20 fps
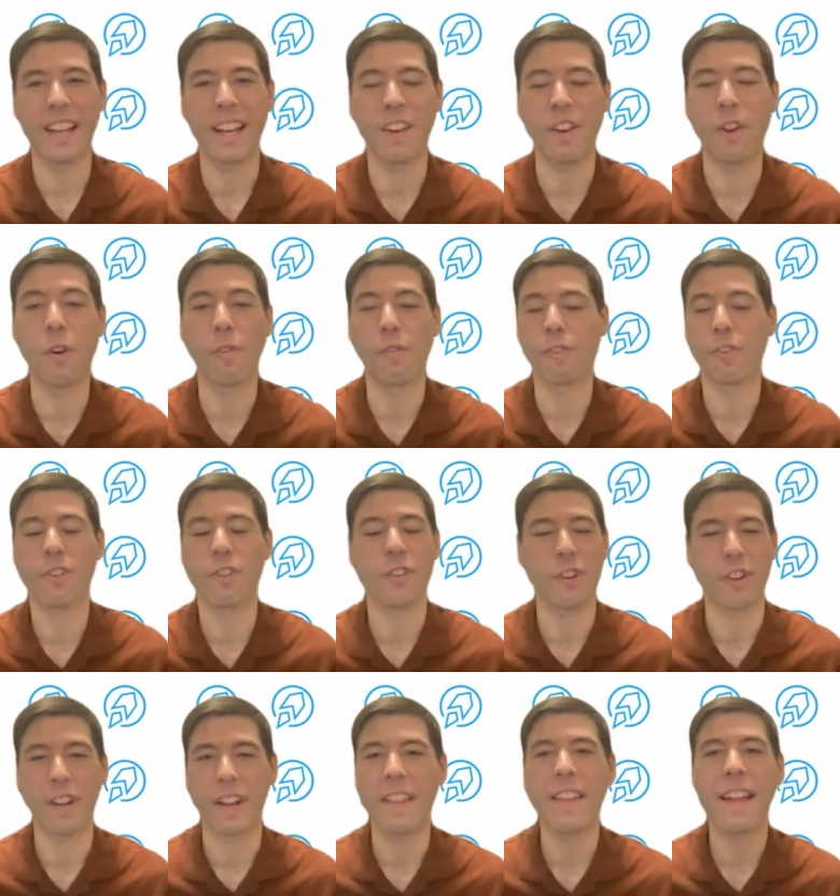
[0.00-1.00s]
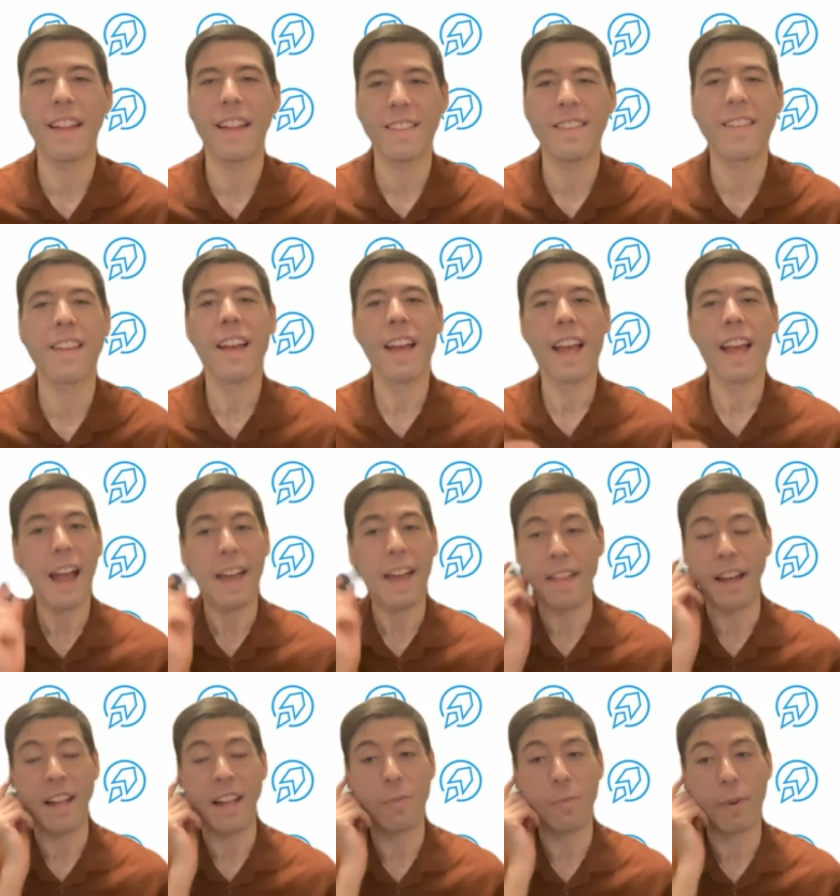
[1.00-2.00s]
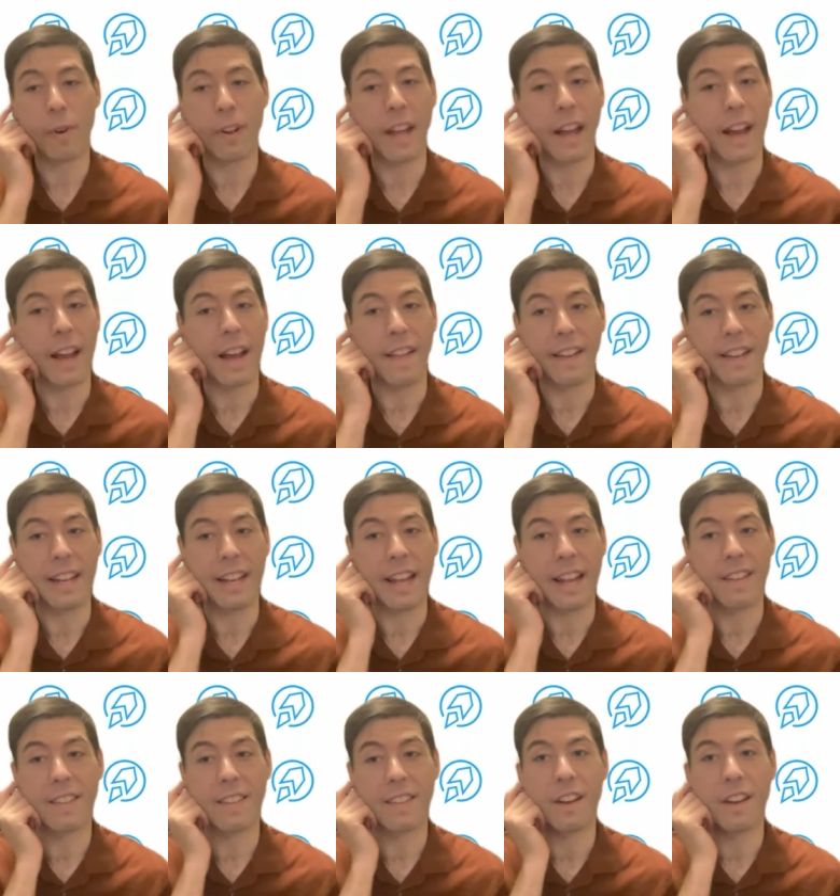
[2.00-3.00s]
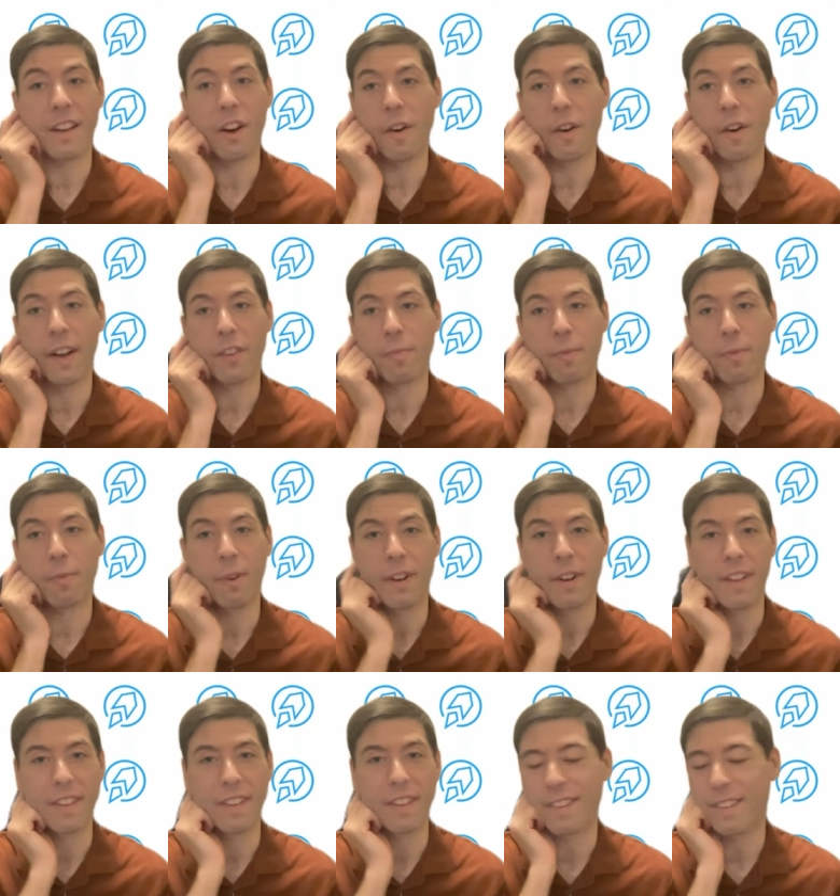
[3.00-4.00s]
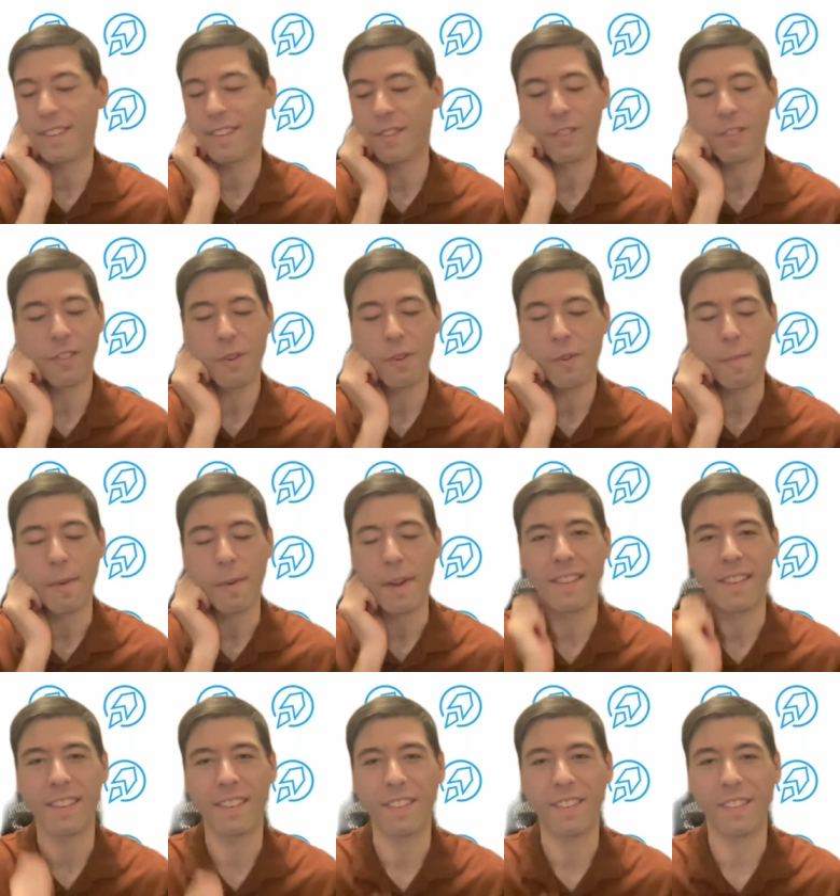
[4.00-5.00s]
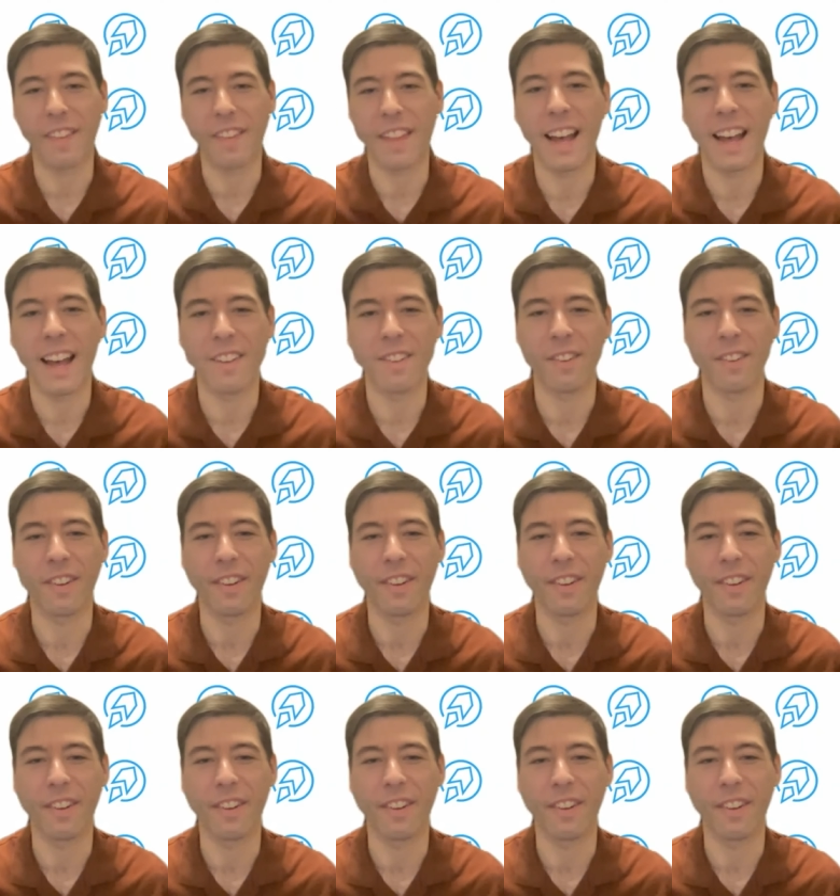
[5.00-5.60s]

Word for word: Yeah, no, for sure. And that's and that's where, yeah, like an SEO expert is so amazing for that.